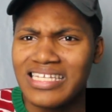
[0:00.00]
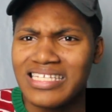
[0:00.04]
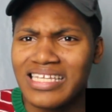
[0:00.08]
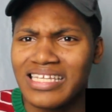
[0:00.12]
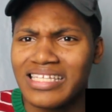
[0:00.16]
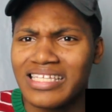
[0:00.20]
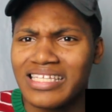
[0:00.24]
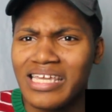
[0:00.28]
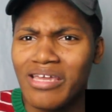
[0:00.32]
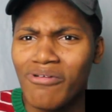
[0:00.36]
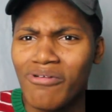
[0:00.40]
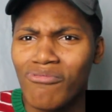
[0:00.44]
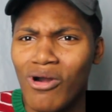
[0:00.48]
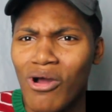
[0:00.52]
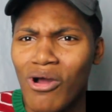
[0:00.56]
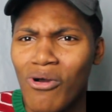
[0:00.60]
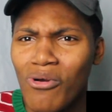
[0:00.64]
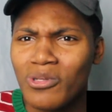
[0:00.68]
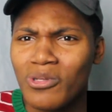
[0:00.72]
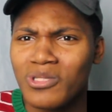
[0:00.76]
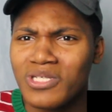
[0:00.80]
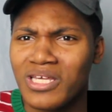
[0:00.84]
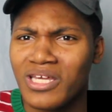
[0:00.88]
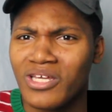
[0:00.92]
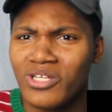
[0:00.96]
a
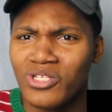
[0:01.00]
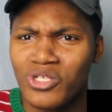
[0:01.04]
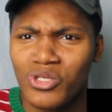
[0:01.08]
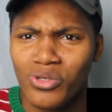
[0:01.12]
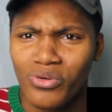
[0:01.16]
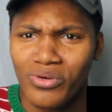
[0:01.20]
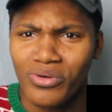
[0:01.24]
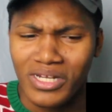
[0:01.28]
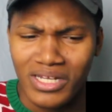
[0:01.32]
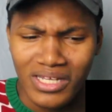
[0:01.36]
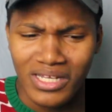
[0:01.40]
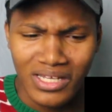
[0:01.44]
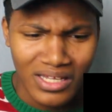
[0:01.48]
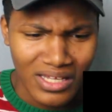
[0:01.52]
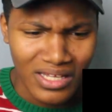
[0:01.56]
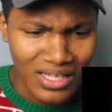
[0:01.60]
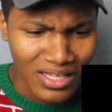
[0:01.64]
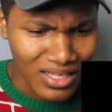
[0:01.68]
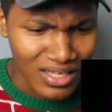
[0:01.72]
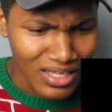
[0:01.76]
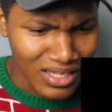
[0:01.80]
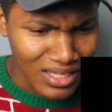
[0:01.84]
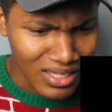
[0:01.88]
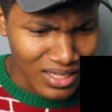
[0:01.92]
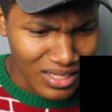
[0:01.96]
D-Rose injury.
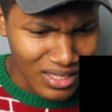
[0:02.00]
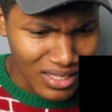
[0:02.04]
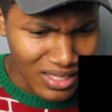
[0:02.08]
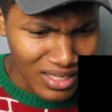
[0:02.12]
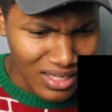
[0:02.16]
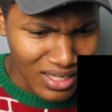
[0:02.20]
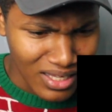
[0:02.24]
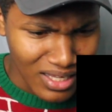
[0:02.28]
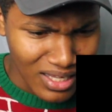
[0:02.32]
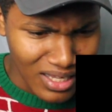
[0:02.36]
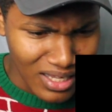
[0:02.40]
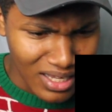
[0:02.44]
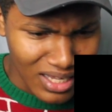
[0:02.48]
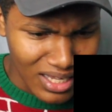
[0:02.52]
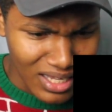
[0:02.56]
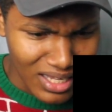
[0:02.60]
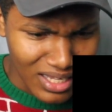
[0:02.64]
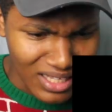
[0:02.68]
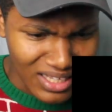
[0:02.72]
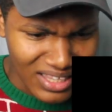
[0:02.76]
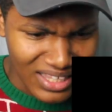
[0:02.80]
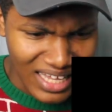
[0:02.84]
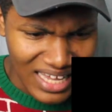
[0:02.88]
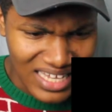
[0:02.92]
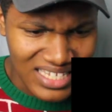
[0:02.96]

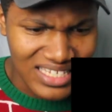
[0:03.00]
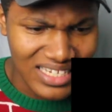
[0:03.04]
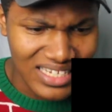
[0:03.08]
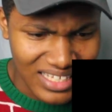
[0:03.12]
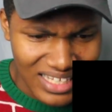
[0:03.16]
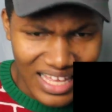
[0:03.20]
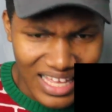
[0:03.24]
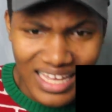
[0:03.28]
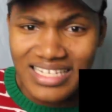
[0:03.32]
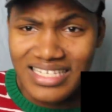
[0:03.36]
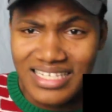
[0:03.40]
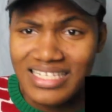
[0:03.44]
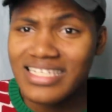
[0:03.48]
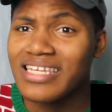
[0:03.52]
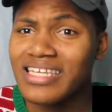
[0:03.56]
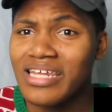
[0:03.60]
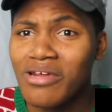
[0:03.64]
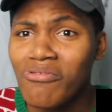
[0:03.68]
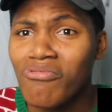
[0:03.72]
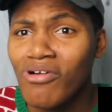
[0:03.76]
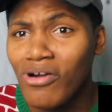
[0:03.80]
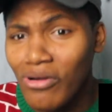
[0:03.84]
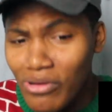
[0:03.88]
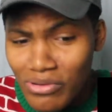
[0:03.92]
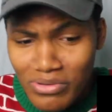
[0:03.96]
That's a
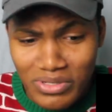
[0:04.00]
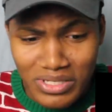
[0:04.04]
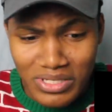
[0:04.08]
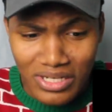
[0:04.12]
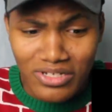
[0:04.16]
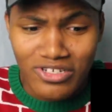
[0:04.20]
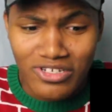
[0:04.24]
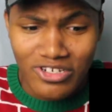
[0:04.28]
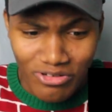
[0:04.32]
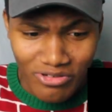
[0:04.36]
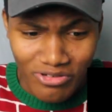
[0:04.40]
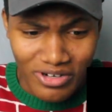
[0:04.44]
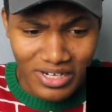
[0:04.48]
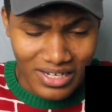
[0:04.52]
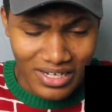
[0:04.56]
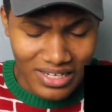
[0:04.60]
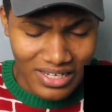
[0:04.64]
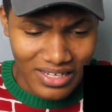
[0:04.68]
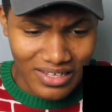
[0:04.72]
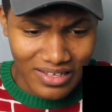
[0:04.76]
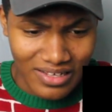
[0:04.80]
D-Rose injury.